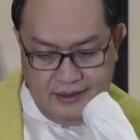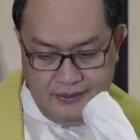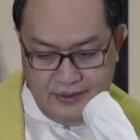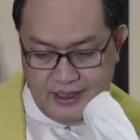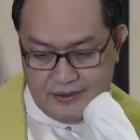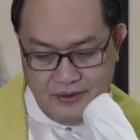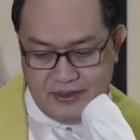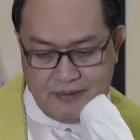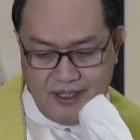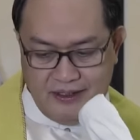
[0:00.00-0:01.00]
Well, good
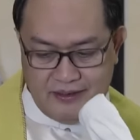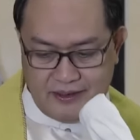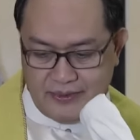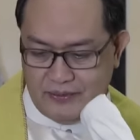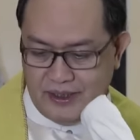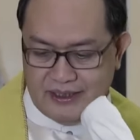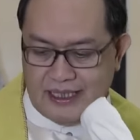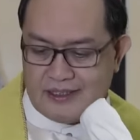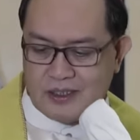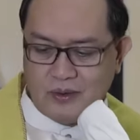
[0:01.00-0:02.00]
reminder when we
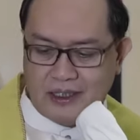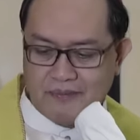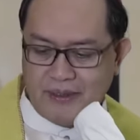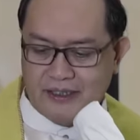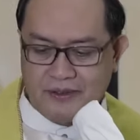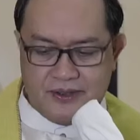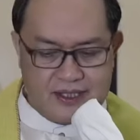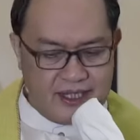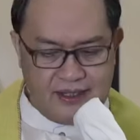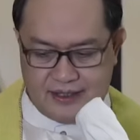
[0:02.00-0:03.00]
dance to our patron
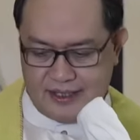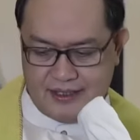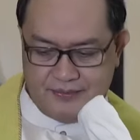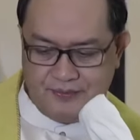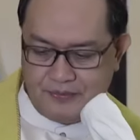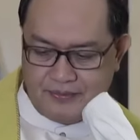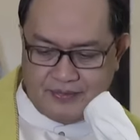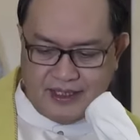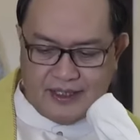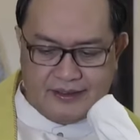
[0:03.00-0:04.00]
saints
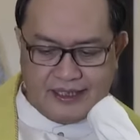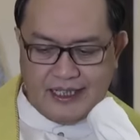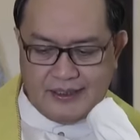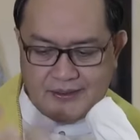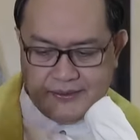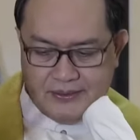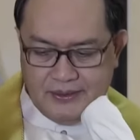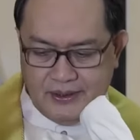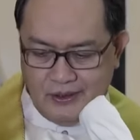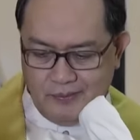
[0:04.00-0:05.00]
and try
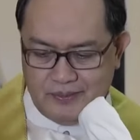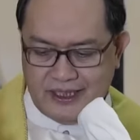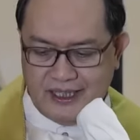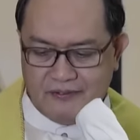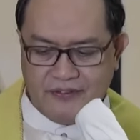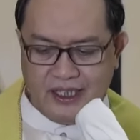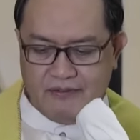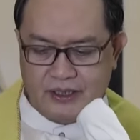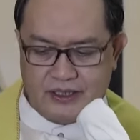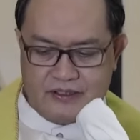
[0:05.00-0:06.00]
to obtain
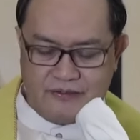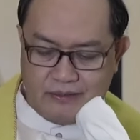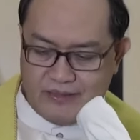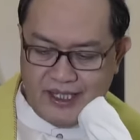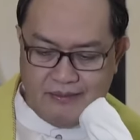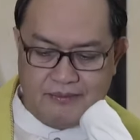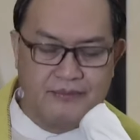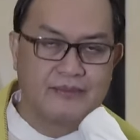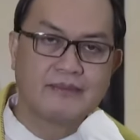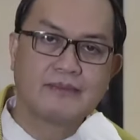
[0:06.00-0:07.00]
favors from them.
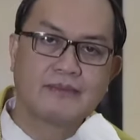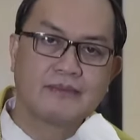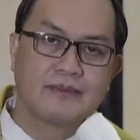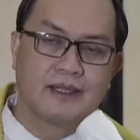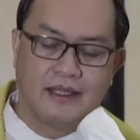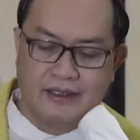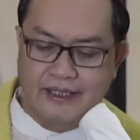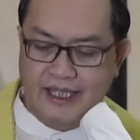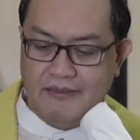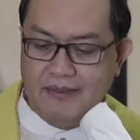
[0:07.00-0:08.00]

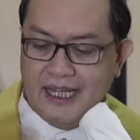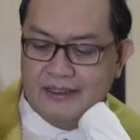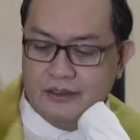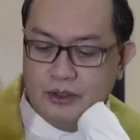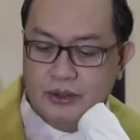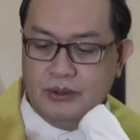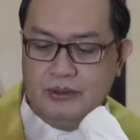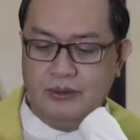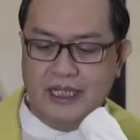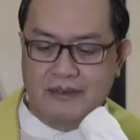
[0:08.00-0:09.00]
They might do
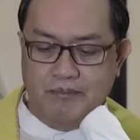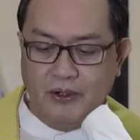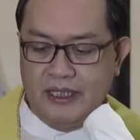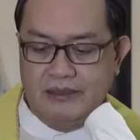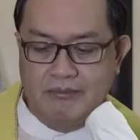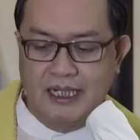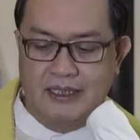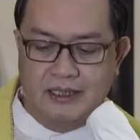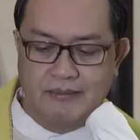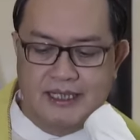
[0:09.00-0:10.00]
what Paul and
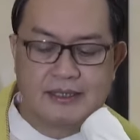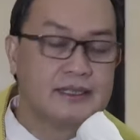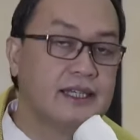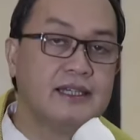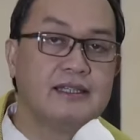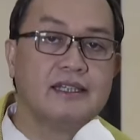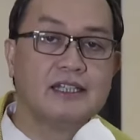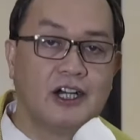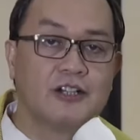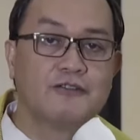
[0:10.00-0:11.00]
Barnabas did
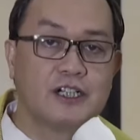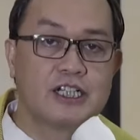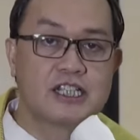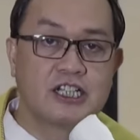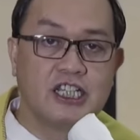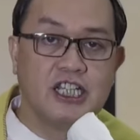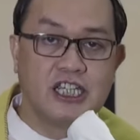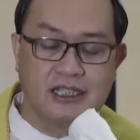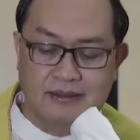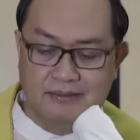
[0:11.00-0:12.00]
in our first
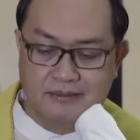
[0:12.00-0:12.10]
reading.